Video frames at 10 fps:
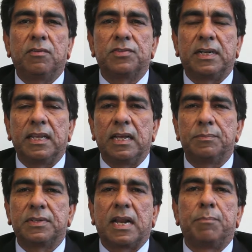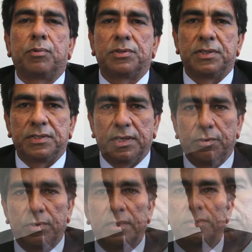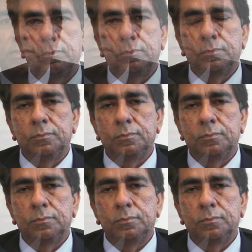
of setting up scrap processing units.